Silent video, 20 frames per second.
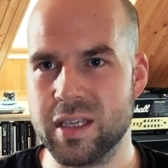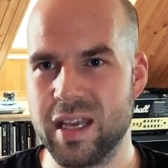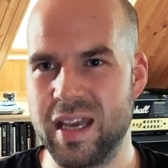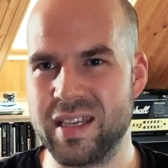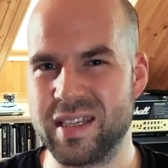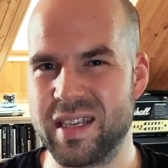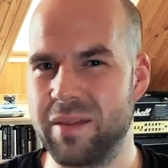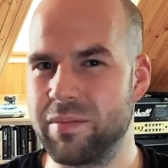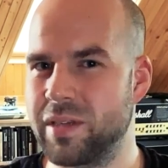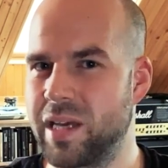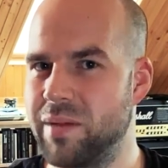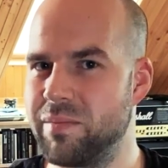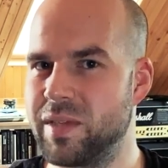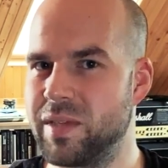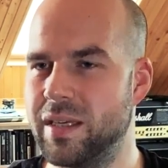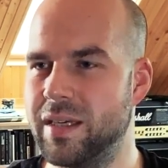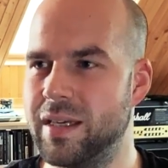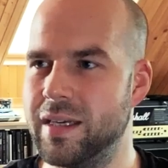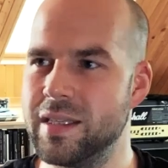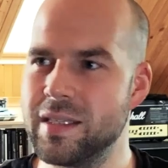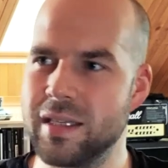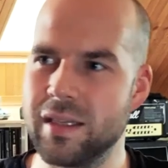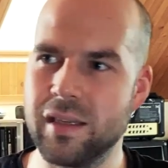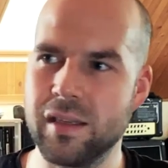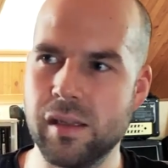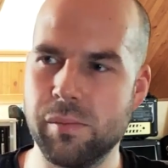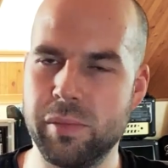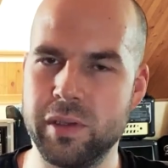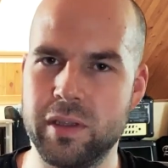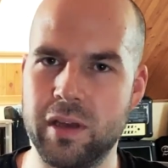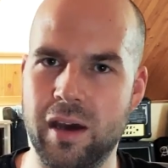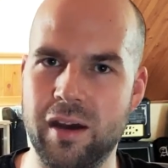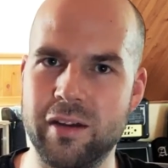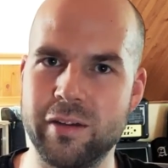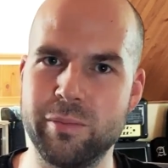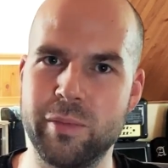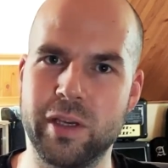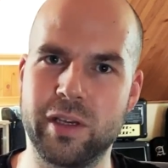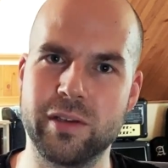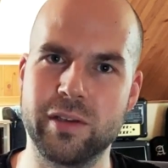and sometimes it's a little bit
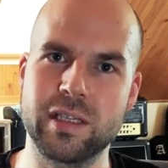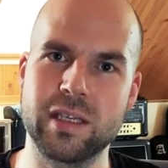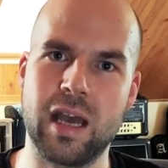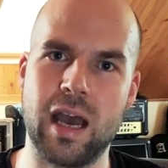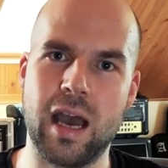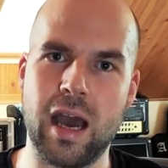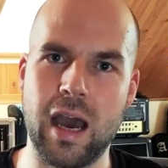hard because